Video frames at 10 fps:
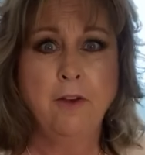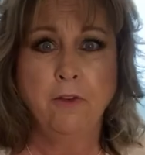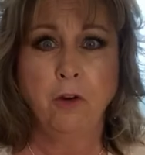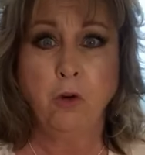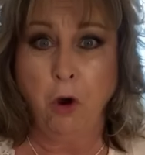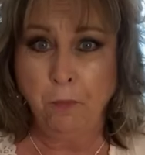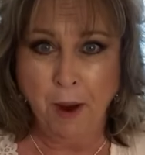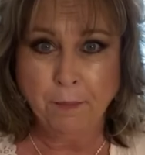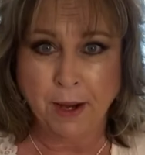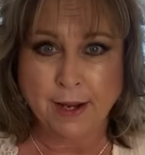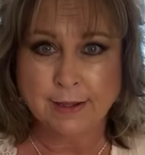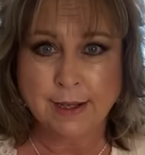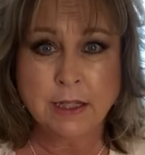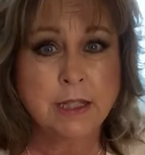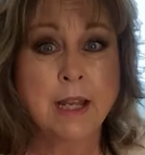grow pumpkins,
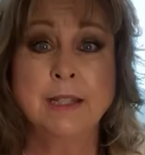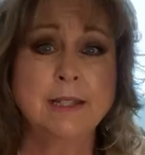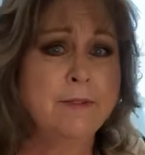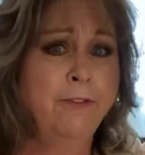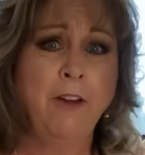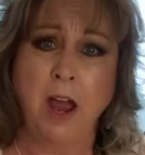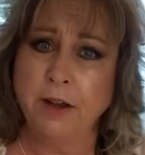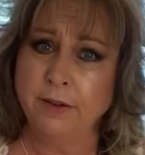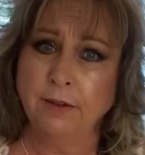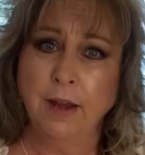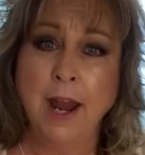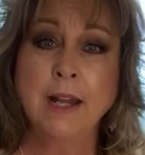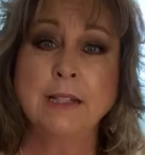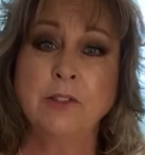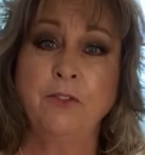it's fun, and
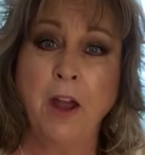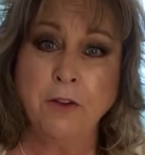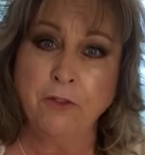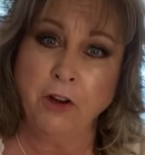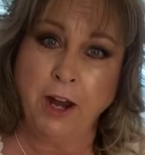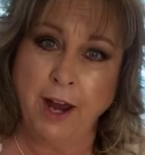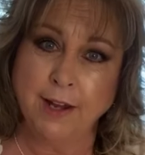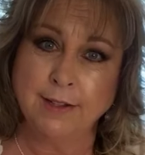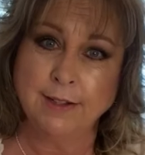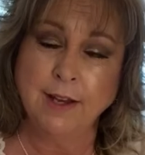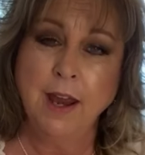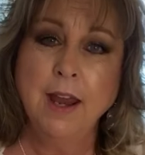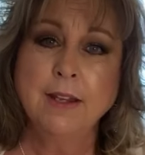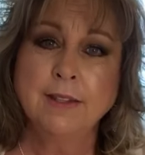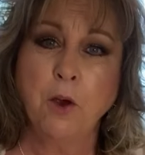it's fun for kids.
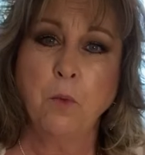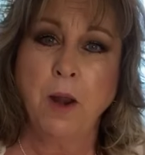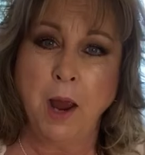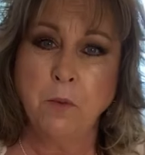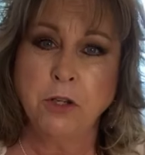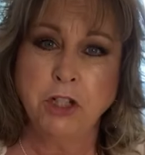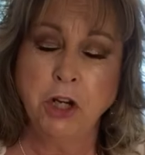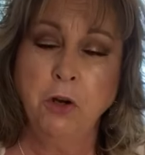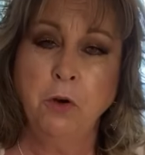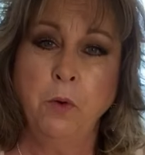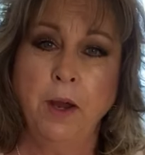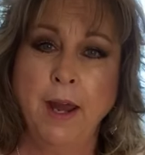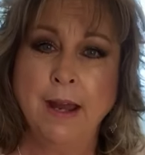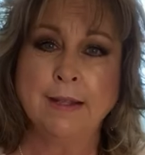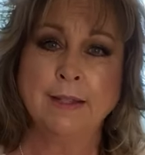So what I would do
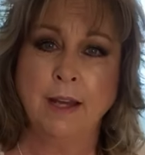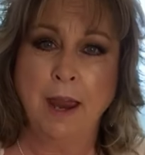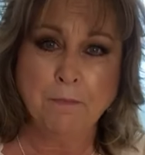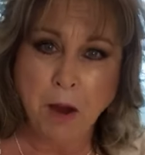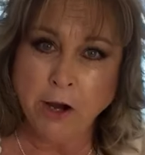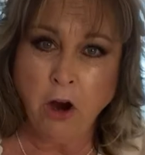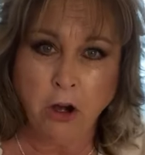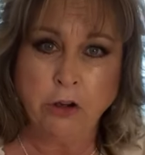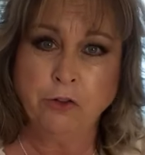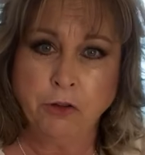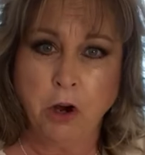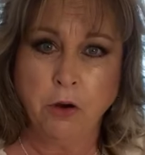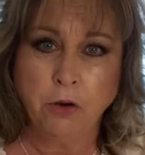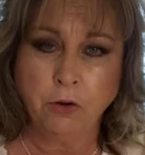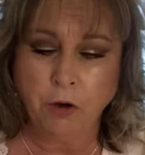is get my garden
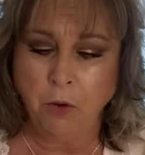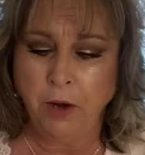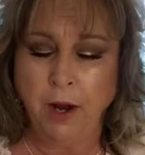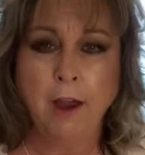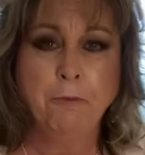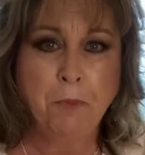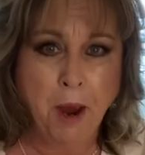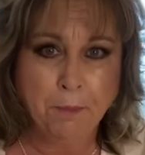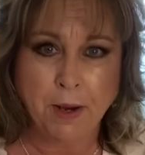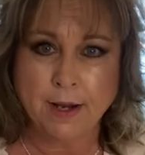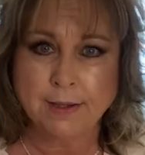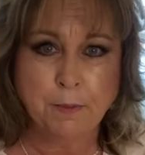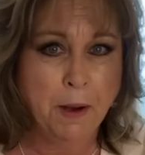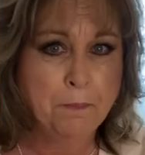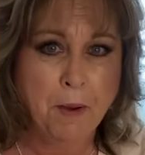growing of pumpkins, a
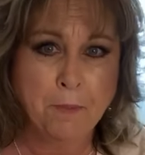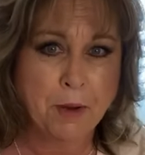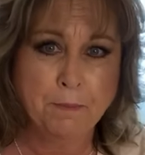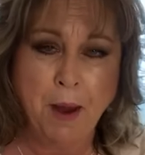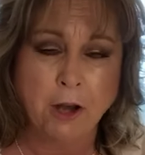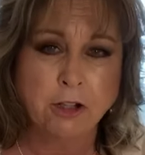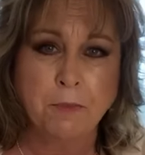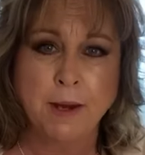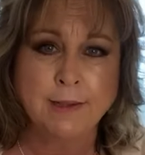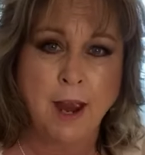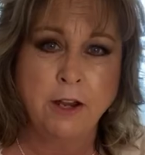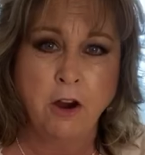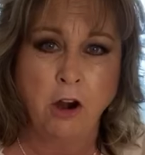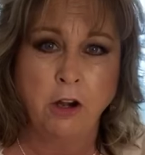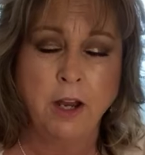big pumpkin patch in my side
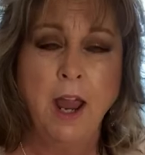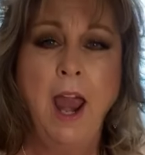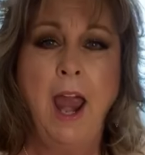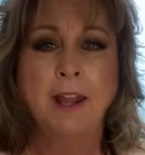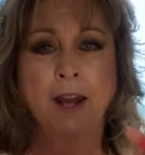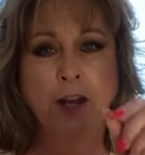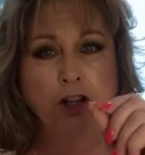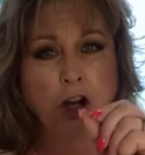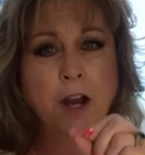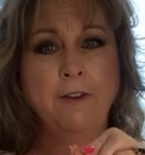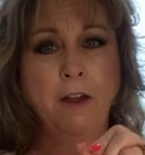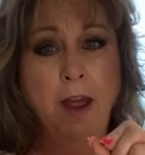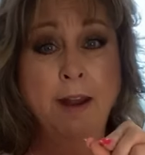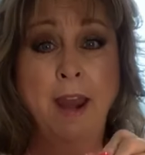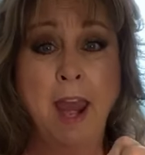yard. And then I took a
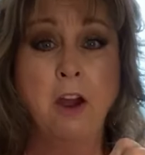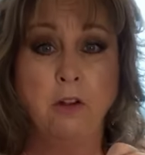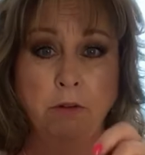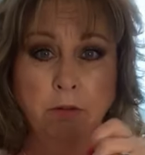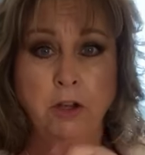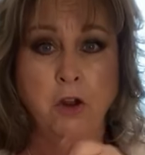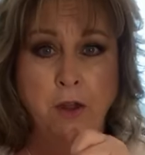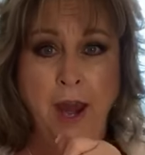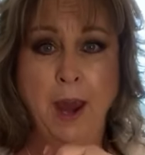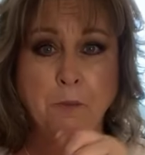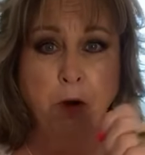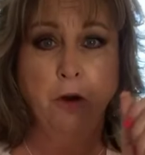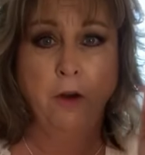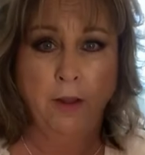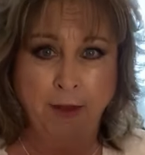nail, you know, the hammer,
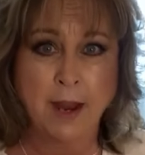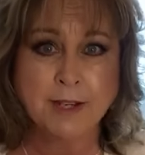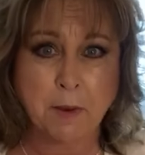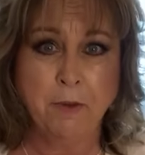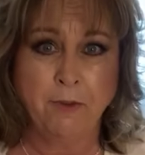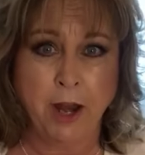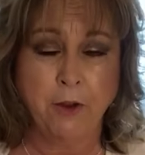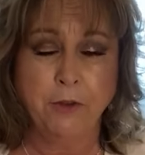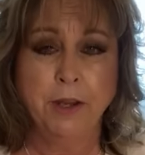that type of a nail.